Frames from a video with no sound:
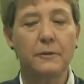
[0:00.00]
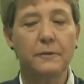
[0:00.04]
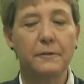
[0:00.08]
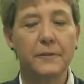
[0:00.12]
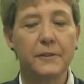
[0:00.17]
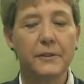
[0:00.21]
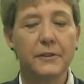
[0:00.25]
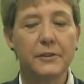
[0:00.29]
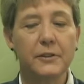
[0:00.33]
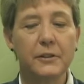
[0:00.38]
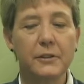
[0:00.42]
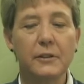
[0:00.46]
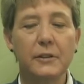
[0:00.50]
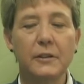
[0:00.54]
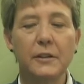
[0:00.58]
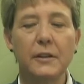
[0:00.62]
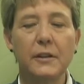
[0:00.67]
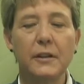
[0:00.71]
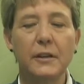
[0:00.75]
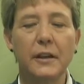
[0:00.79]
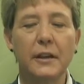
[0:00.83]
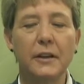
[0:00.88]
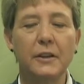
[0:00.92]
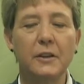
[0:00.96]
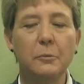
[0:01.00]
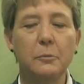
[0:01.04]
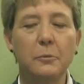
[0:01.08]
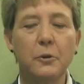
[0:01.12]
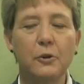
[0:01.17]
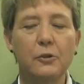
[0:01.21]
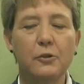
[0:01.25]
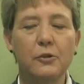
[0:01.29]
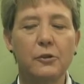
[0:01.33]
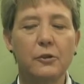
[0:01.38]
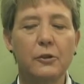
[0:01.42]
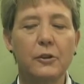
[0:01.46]
physically and
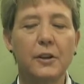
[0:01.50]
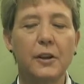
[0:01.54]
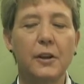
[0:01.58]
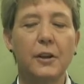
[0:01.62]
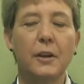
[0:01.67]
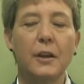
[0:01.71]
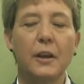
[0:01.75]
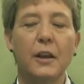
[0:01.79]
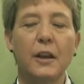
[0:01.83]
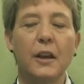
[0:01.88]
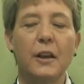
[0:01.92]
emotionally